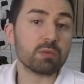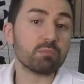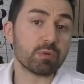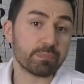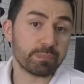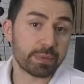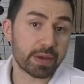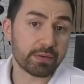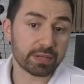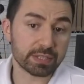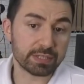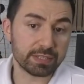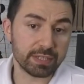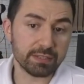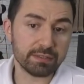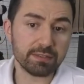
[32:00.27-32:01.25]
preparing
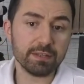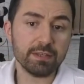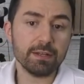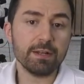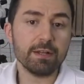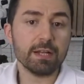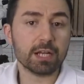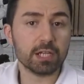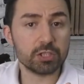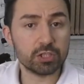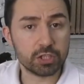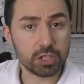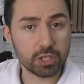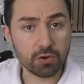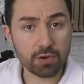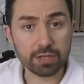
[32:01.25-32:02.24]
teeth
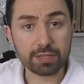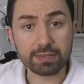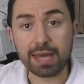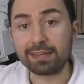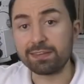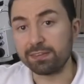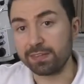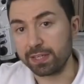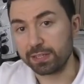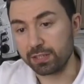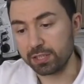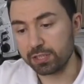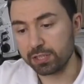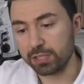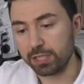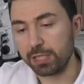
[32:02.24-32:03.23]
considering that
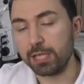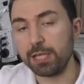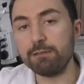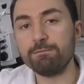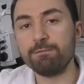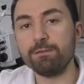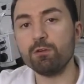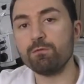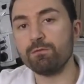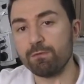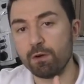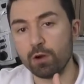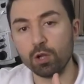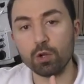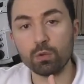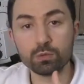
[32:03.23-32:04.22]
thickness. If you
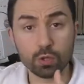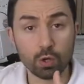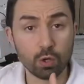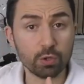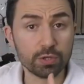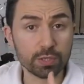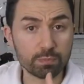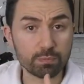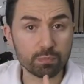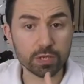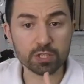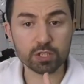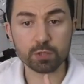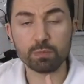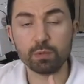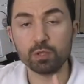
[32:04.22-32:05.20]
followed all the
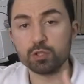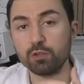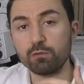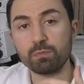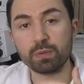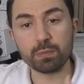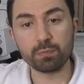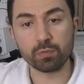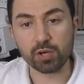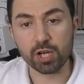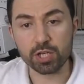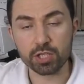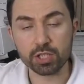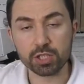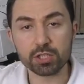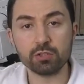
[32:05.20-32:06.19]
principles of
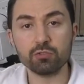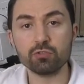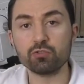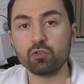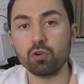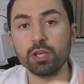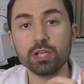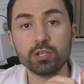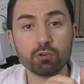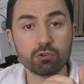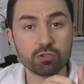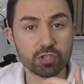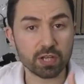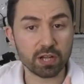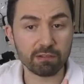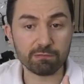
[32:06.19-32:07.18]
preparation, controlling
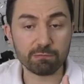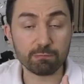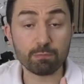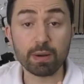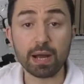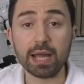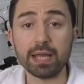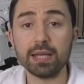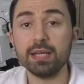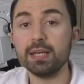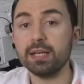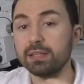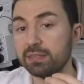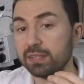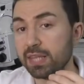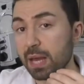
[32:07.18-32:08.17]
yourself by
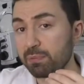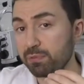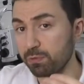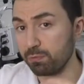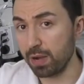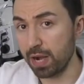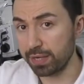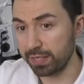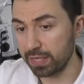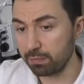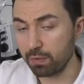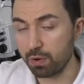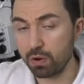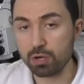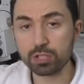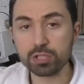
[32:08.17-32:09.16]
depth marking
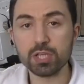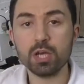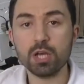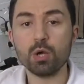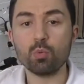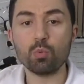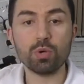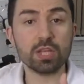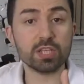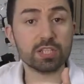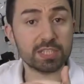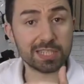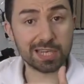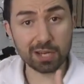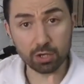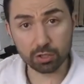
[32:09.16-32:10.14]
burrs with a
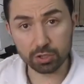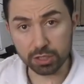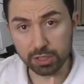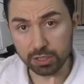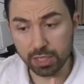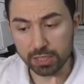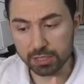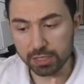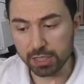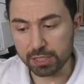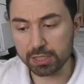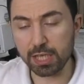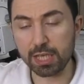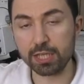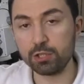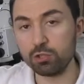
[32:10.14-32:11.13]
silicone indexes,
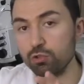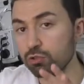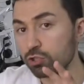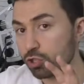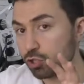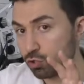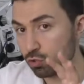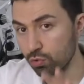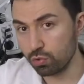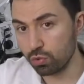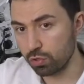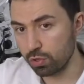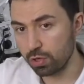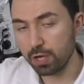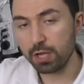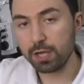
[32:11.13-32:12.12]
and you
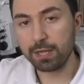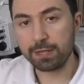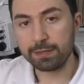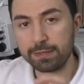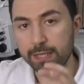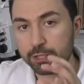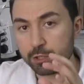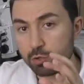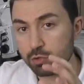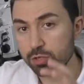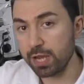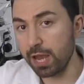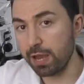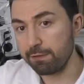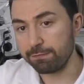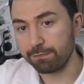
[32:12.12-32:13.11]
sure that you
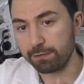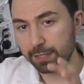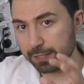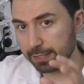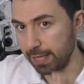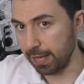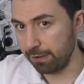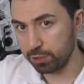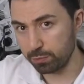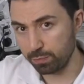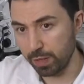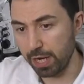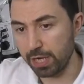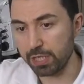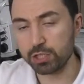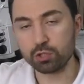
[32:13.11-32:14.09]
gave enough
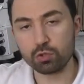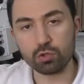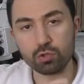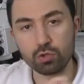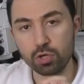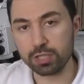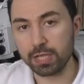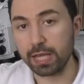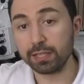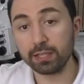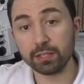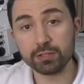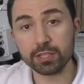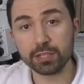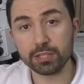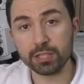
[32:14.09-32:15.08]
space to your dental
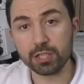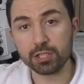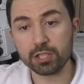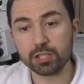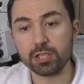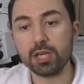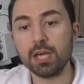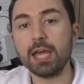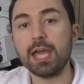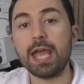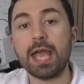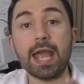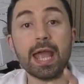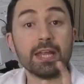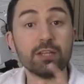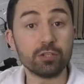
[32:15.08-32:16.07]
technician,
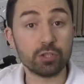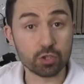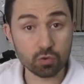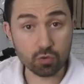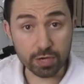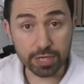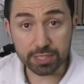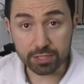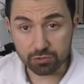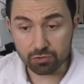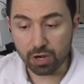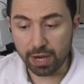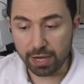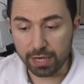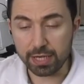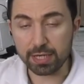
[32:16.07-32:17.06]
and during
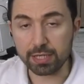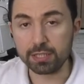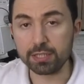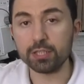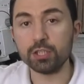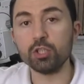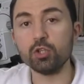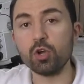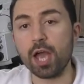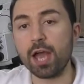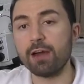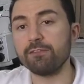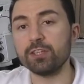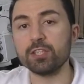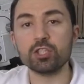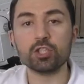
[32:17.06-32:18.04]
try-in you
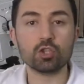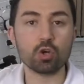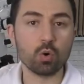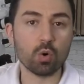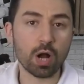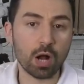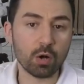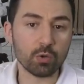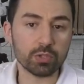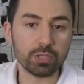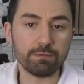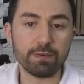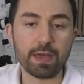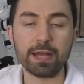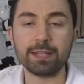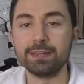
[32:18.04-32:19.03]
have this show out
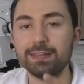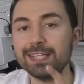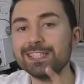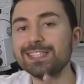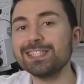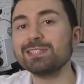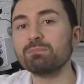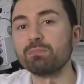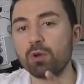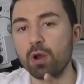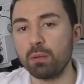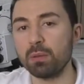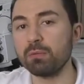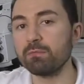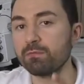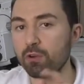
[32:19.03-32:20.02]
effect, this is
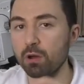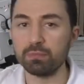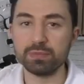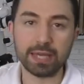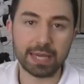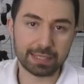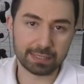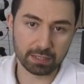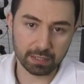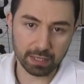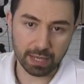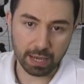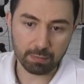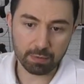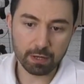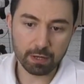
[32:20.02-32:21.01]
problem from dental lab.